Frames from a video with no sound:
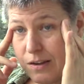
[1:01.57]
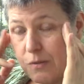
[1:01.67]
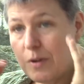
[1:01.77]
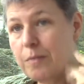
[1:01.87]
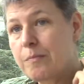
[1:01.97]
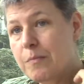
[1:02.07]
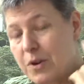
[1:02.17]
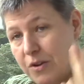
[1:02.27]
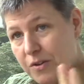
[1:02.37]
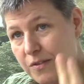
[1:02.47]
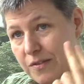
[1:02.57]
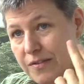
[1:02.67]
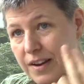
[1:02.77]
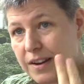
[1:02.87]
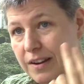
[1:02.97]
will move
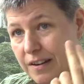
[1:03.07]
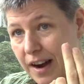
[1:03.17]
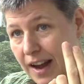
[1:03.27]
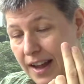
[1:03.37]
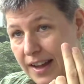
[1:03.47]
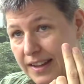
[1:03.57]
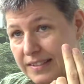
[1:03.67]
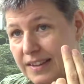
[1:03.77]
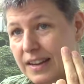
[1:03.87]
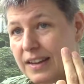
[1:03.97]
your eyes